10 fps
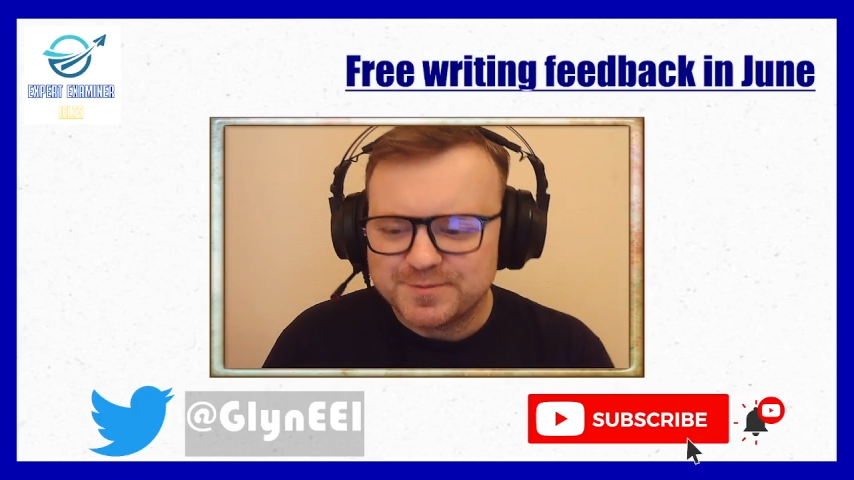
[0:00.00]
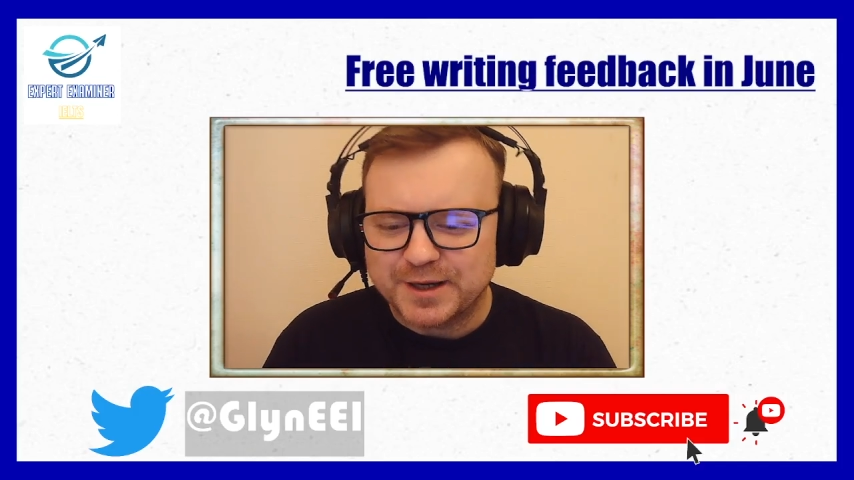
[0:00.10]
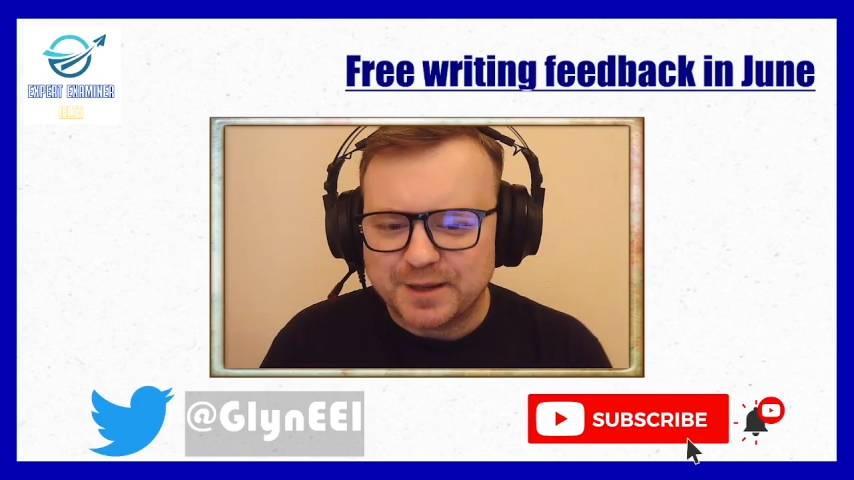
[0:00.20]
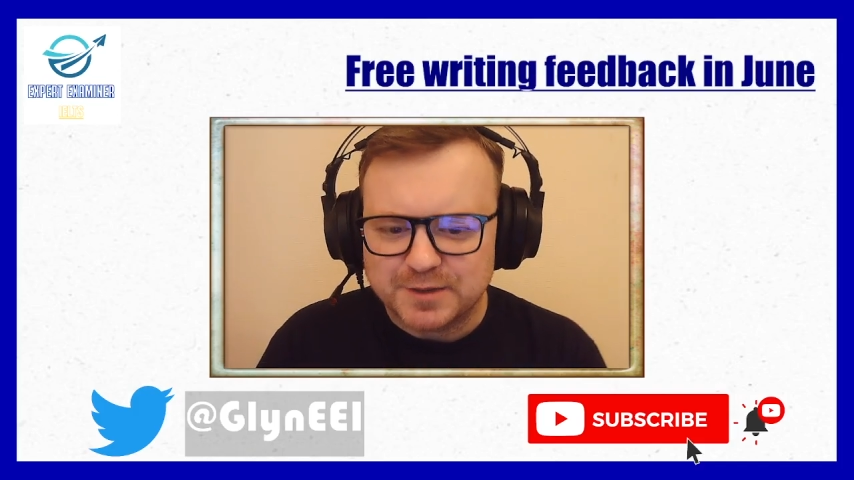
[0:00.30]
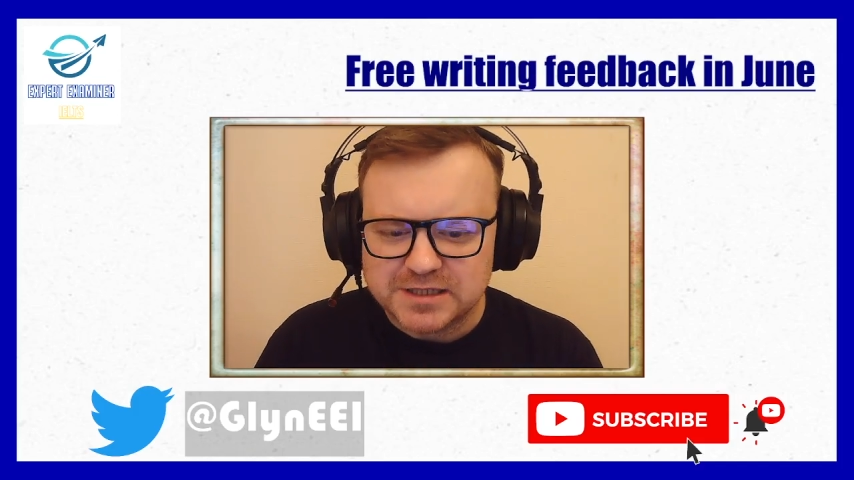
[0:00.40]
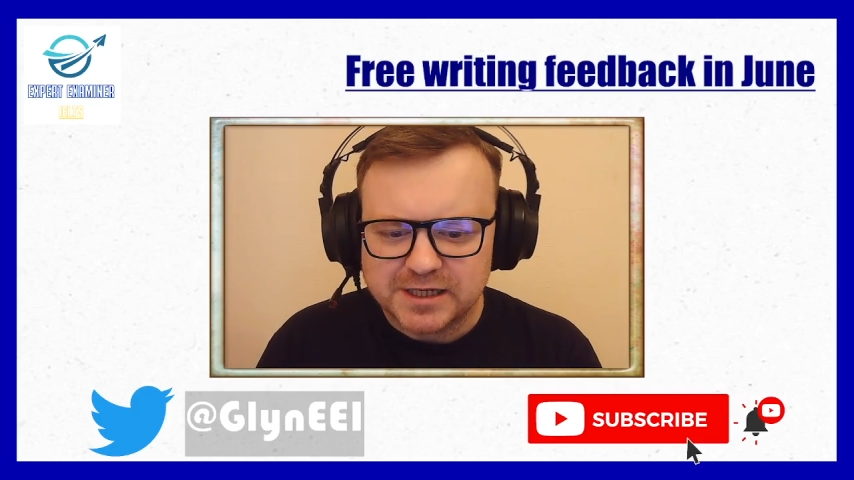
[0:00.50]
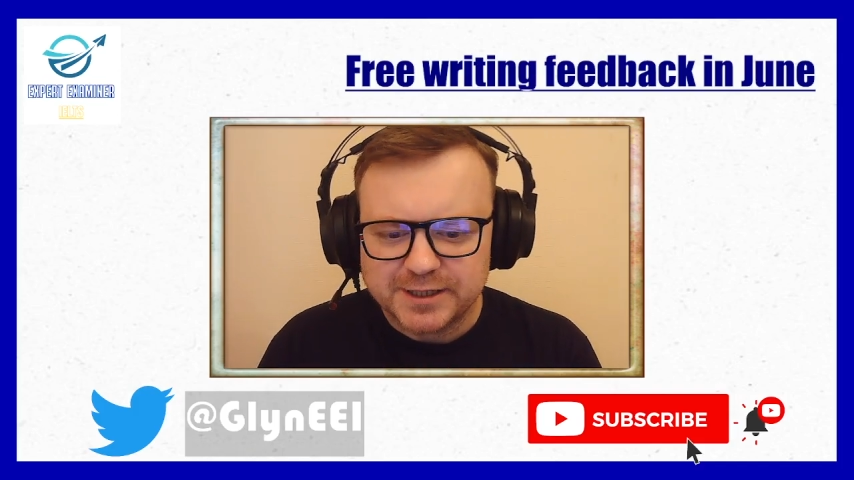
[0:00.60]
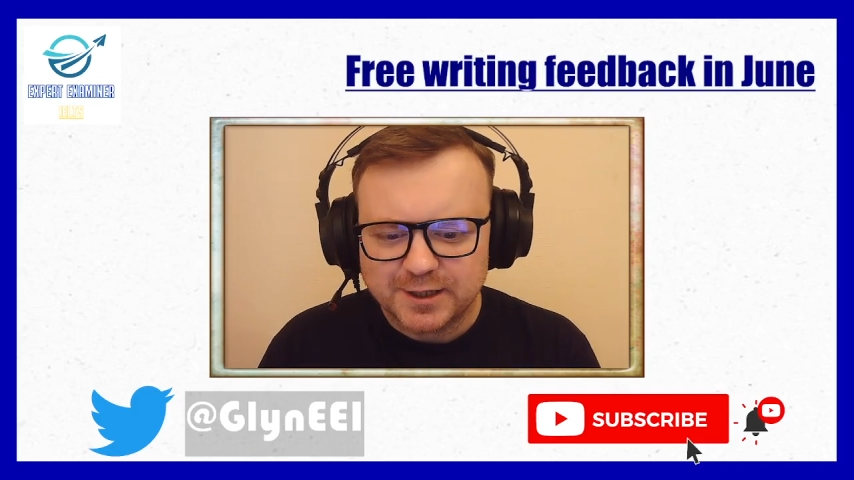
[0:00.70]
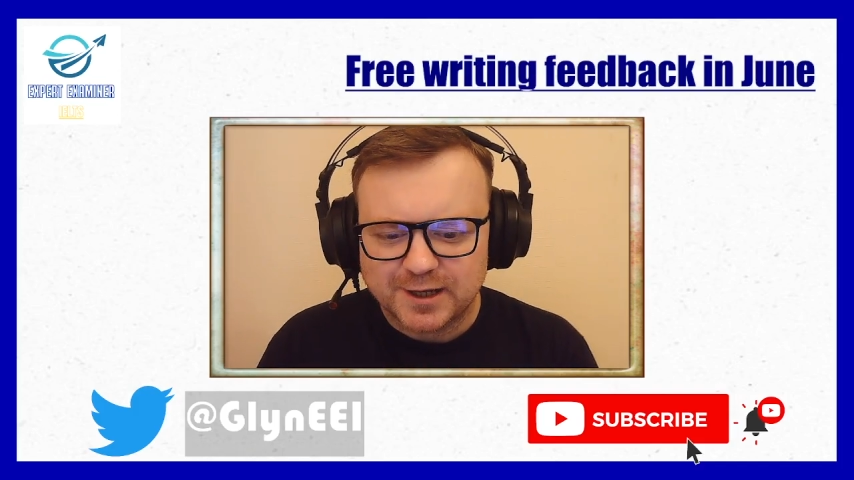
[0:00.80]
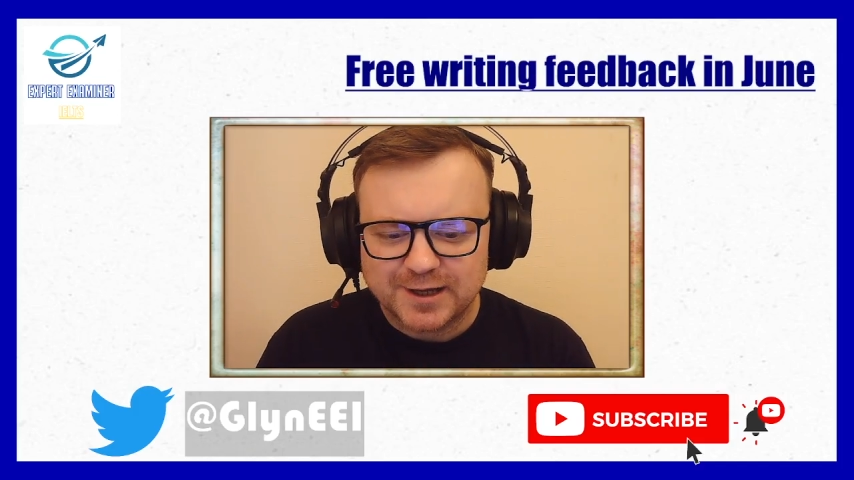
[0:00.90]
My name is
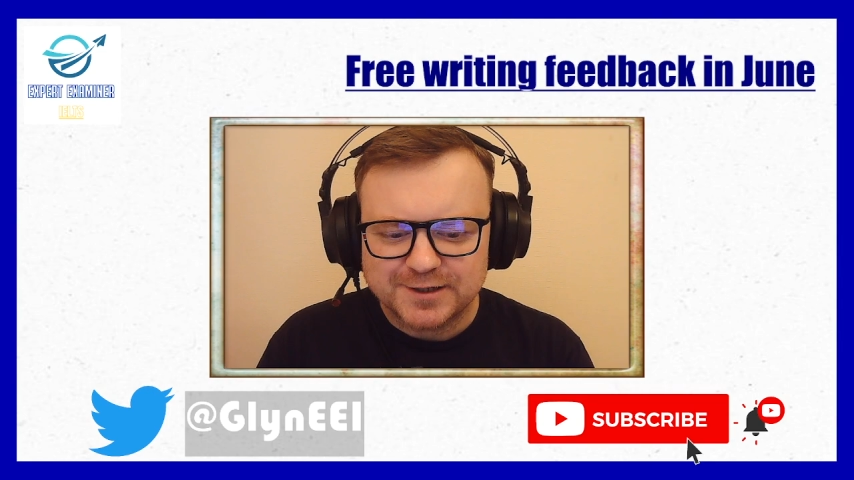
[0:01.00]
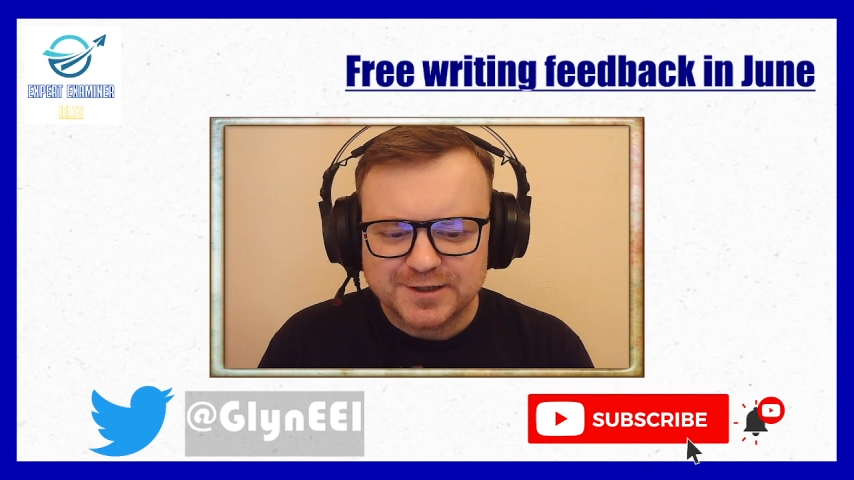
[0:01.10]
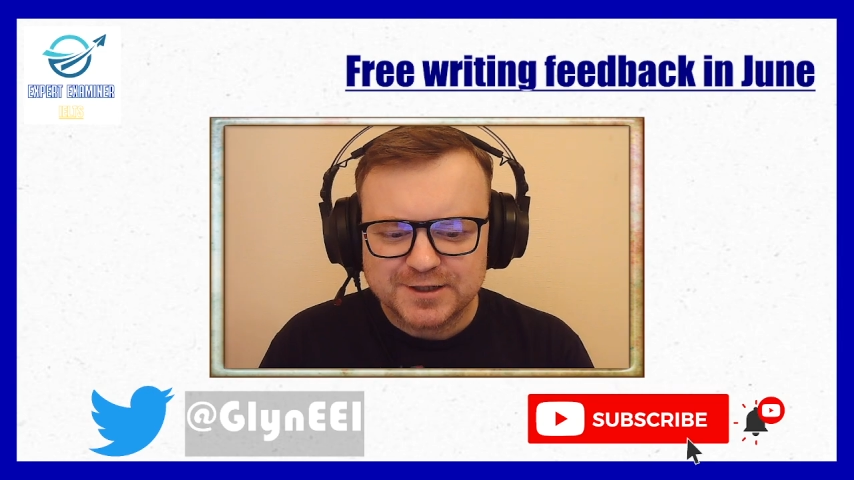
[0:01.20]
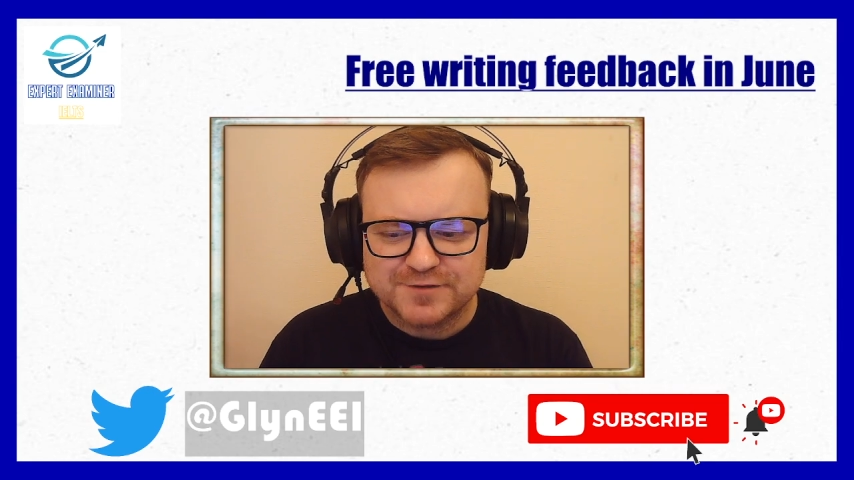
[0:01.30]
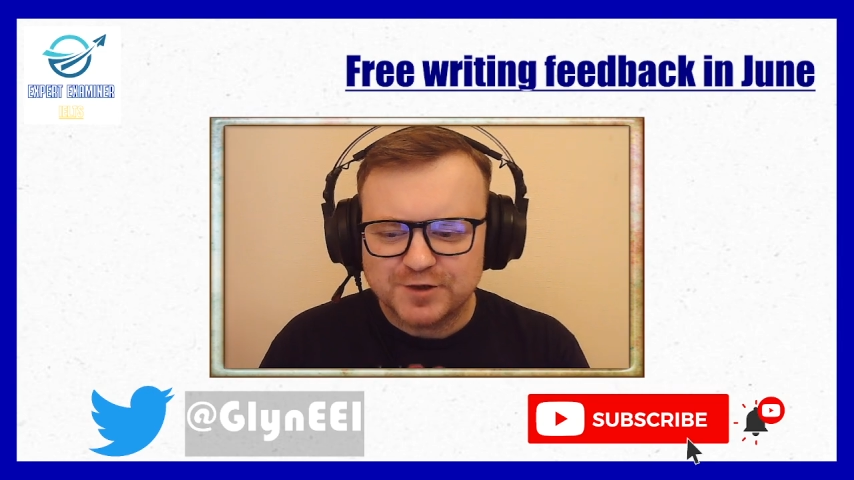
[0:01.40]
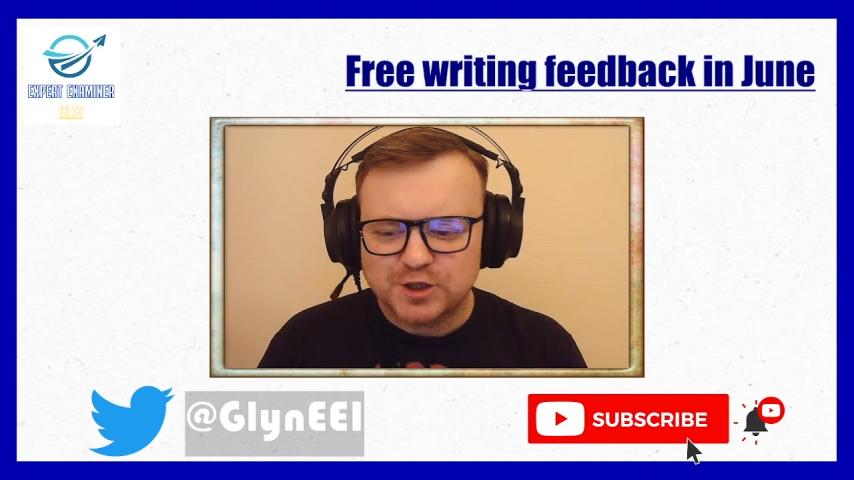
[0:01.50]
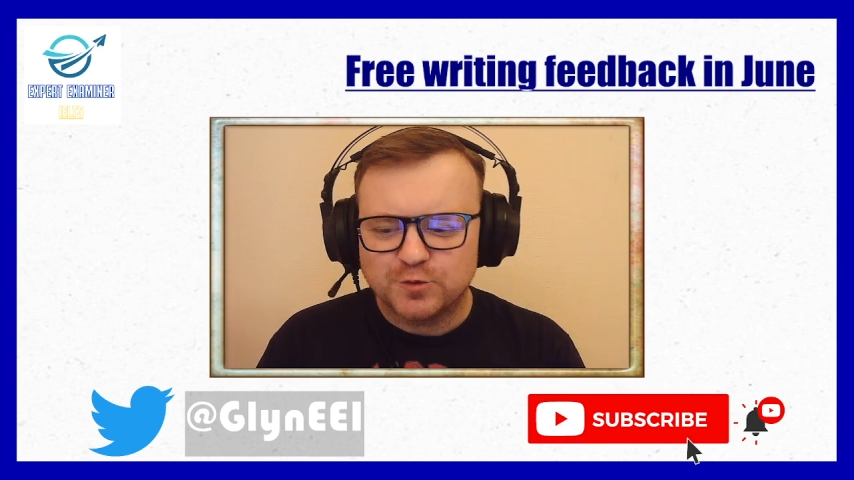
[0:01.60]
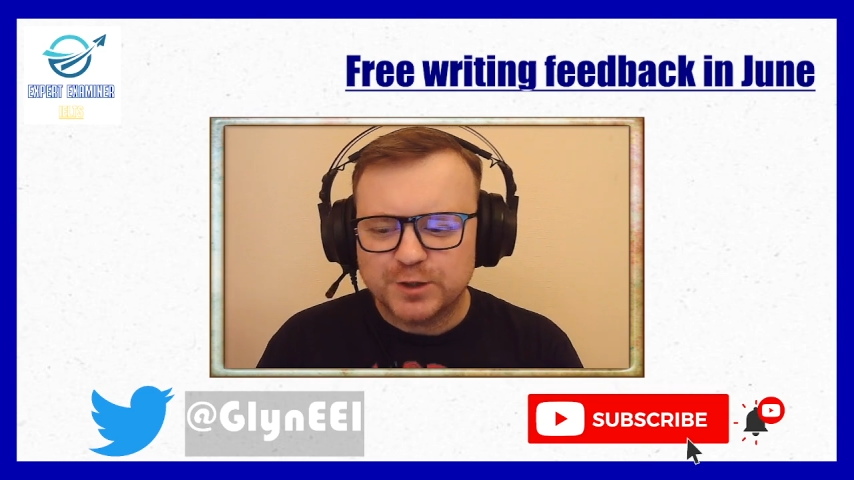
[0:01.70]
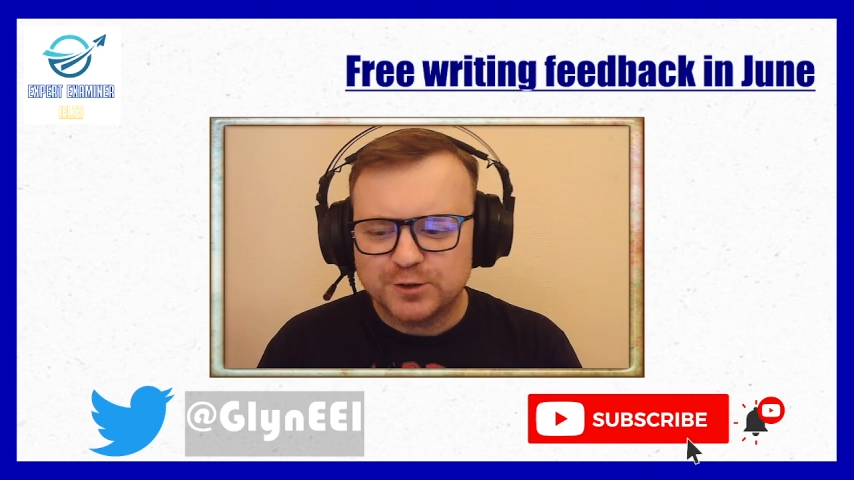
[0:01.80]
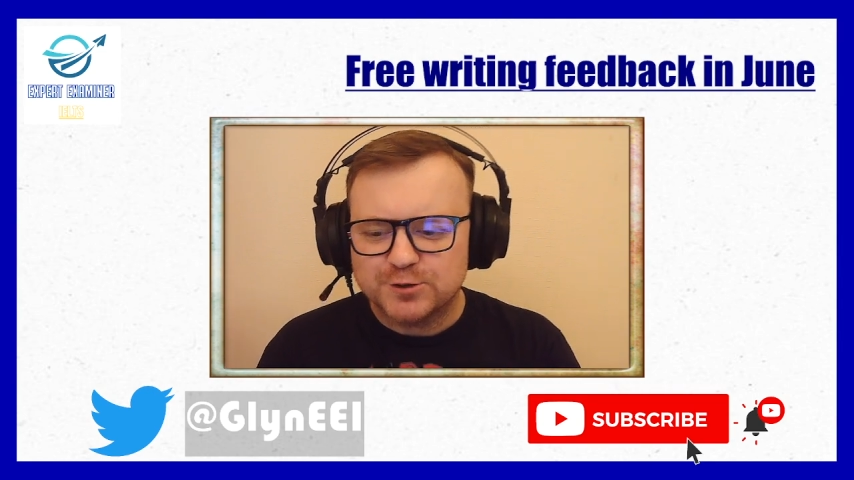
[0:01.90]
Glyn and in this video we're going